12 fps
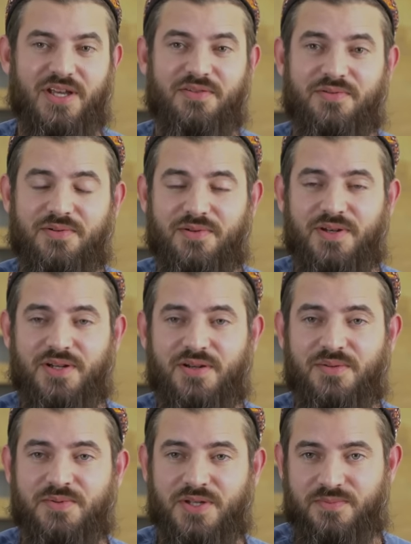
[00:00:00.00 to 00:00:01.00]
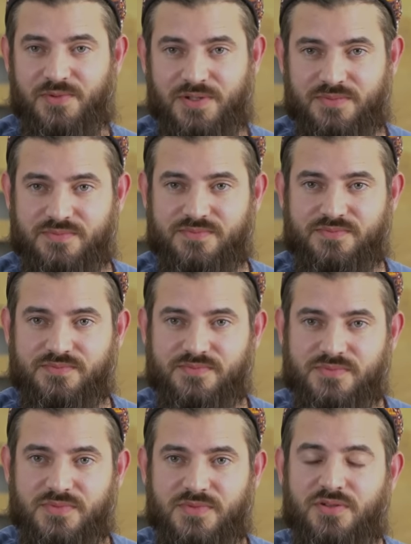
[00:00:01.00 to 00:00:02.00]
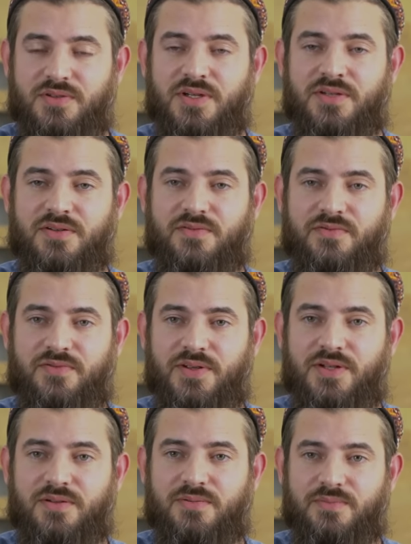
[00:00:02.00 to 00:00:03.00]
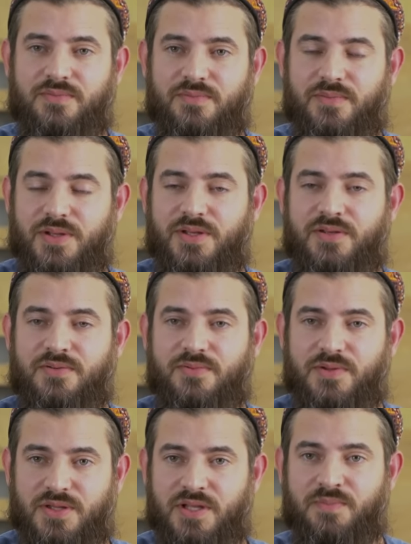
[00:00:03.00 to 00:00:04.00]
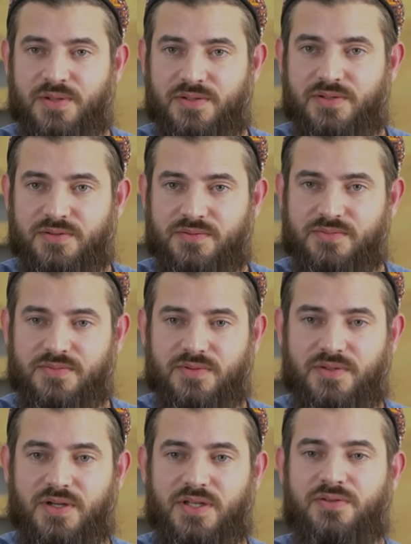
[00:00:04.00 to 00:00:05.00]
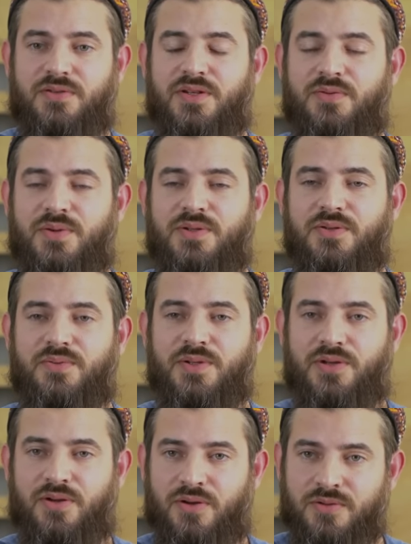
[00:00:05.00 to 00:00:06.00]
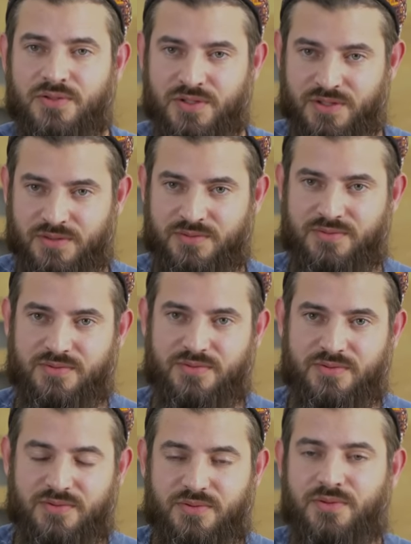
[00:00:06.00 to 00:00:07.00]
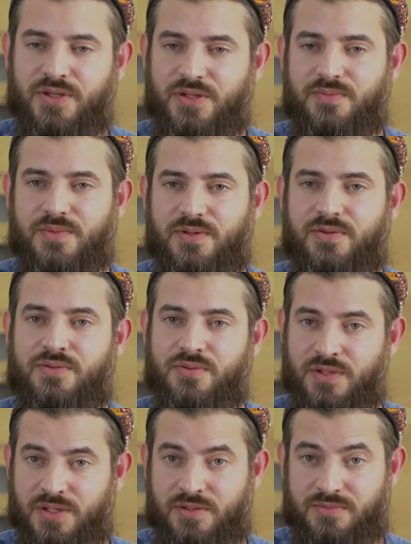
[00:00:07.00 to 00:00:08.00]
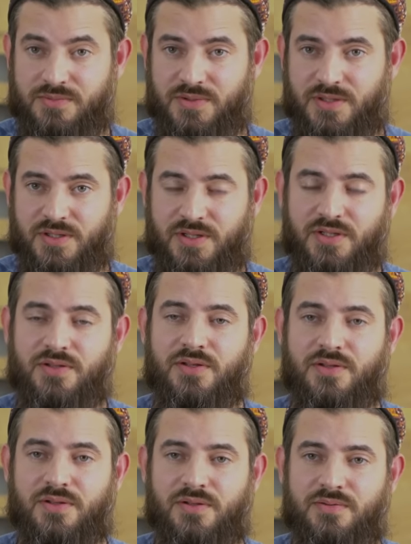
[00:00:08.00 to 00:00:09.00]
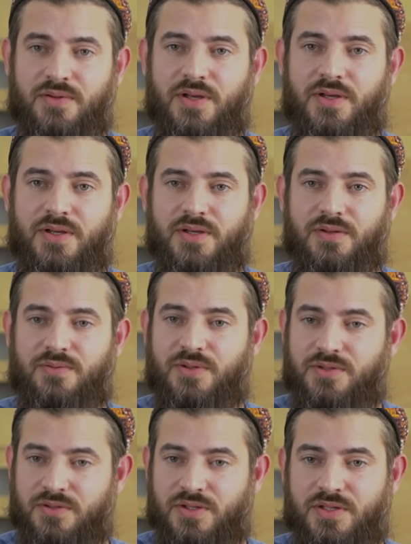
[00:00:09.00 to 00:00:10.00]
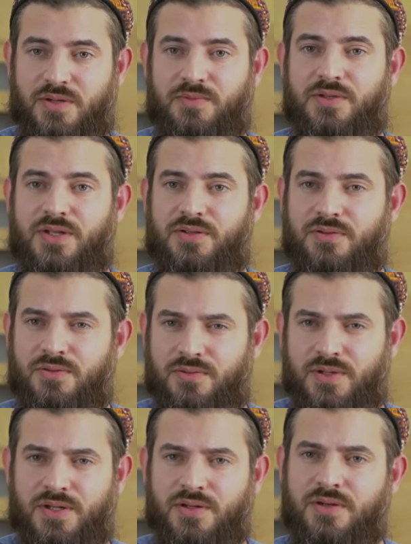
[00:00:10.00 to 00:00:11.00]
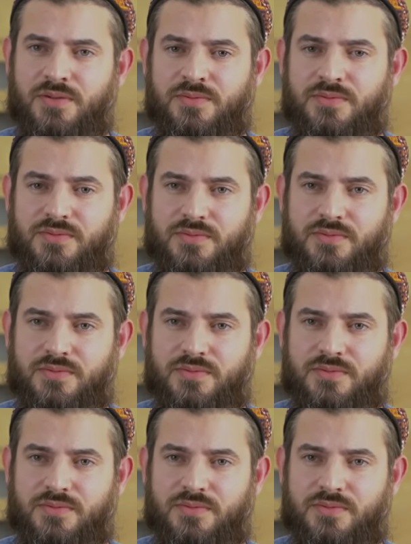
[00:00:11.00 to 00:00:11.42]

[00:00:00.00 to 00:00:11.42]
If you really love someone, you just feel being with that person, and you just want to be closer to him or to her, isn't it? When you see someone that you really love,